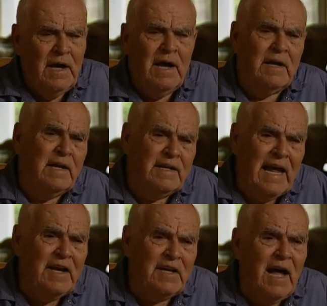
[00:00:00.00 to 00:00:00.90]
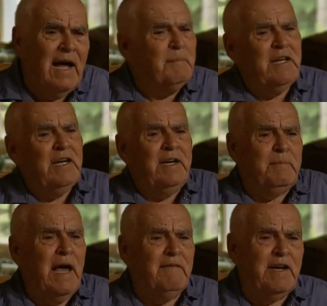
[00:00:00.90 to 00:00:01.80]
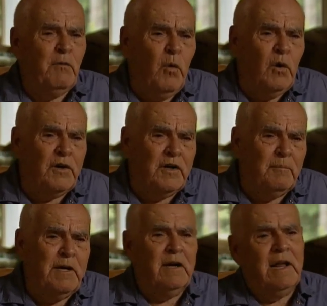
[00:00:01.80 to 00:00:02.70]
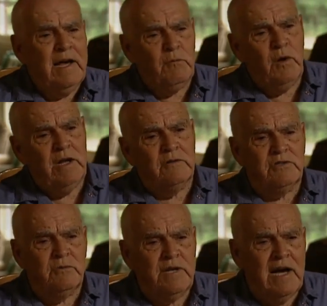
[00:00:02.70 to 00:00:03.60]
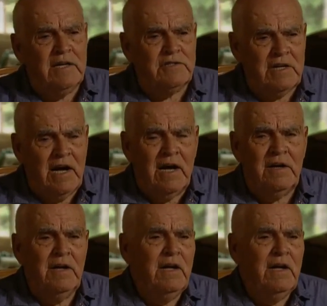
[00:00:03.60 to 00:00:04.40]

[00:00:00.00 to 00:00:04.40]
And at that time, they didn't even have any water in the mill. They had wells on the outside.